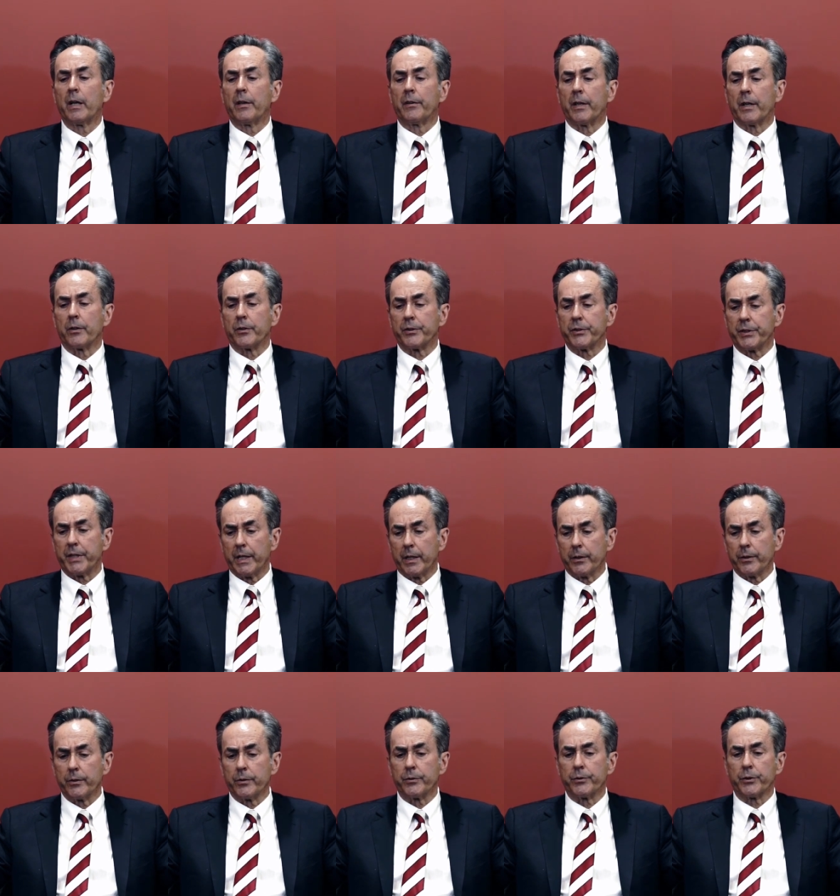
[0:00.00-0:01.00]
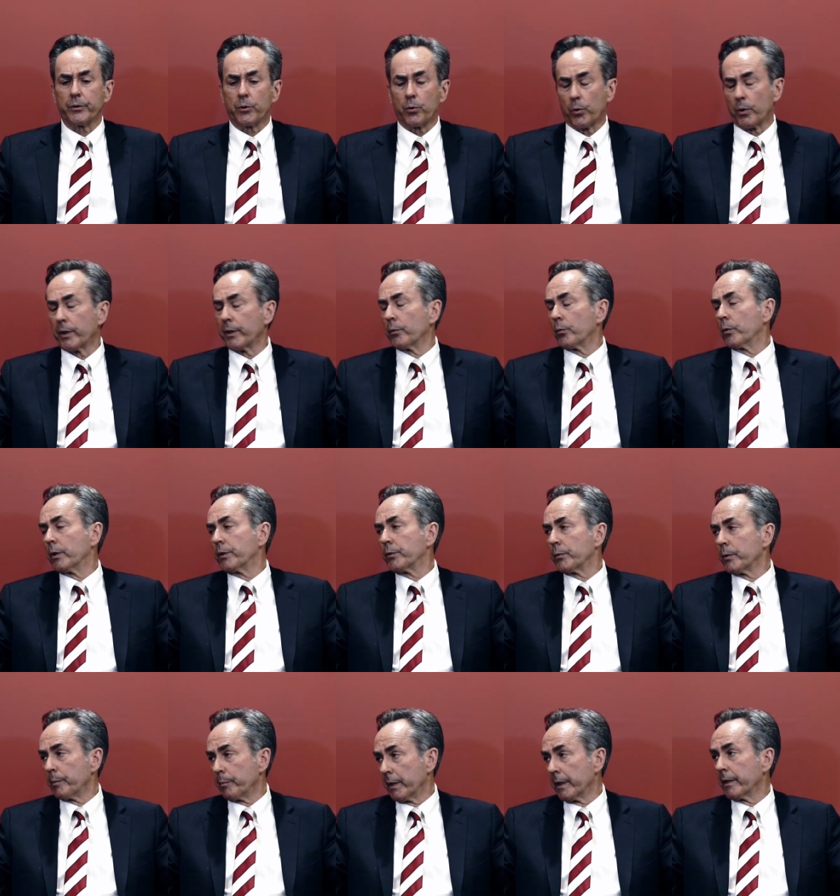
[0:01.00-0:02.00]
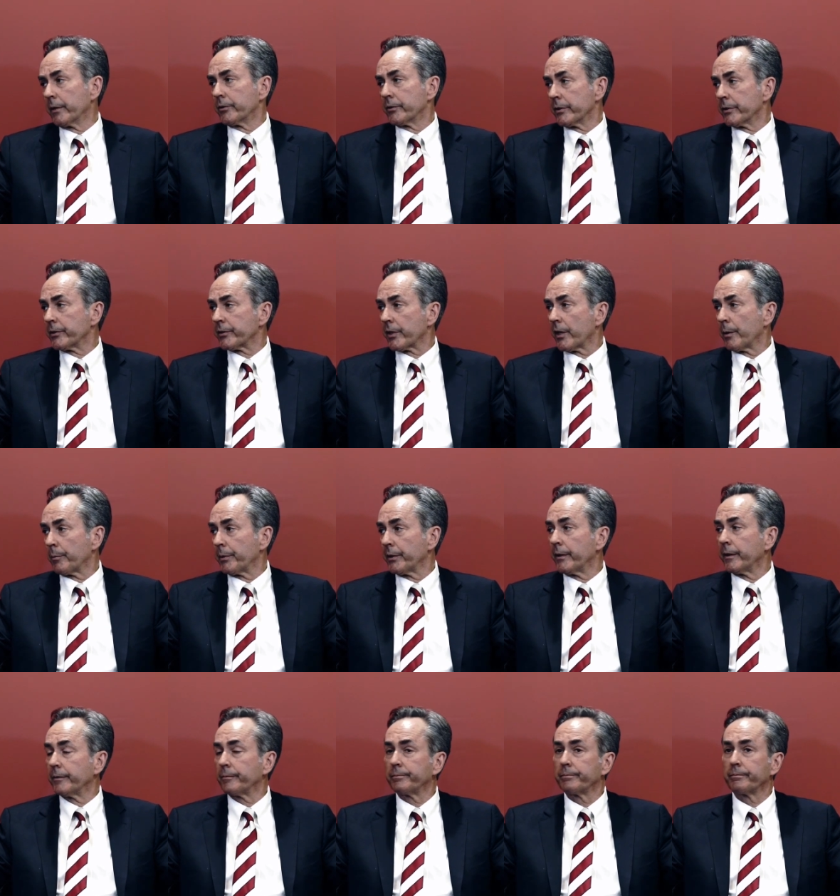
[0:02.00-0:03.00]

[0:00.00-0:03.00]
They are standards according to which we manage this company.